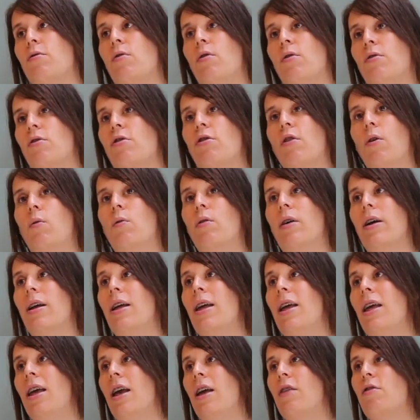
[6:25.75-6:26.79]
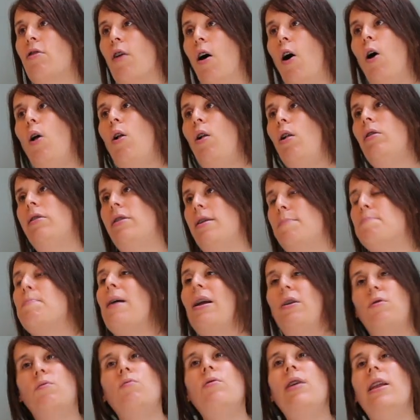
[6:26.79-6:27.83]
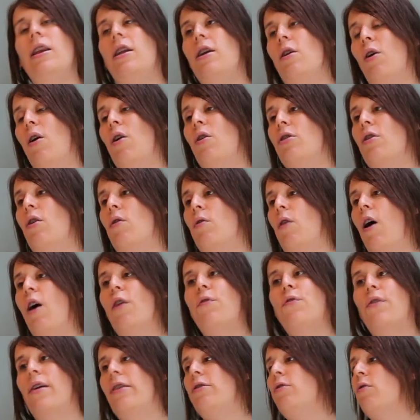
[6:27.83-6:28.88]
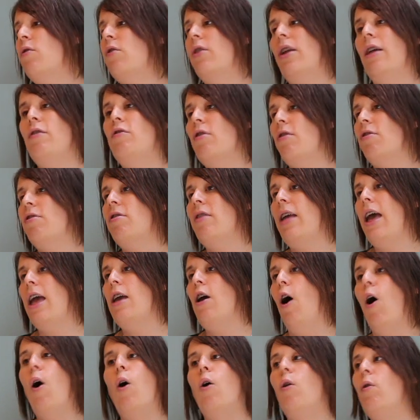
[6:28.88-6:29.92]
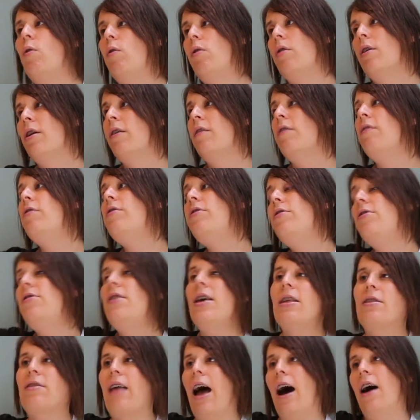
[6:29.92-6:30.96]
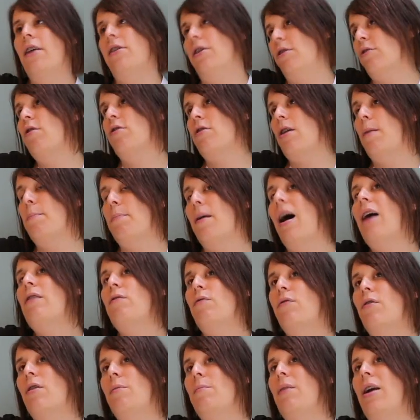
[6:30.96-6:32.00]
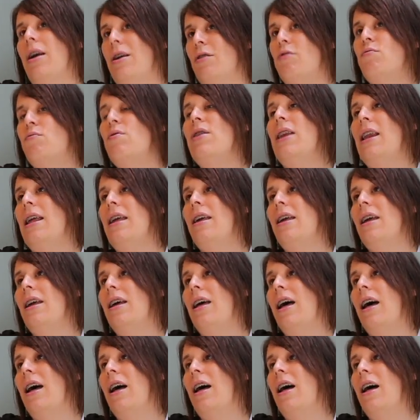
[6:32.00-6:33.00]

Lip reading: good. So it's all depend really on your offer, and you cannot just say, oh, this other social platform is really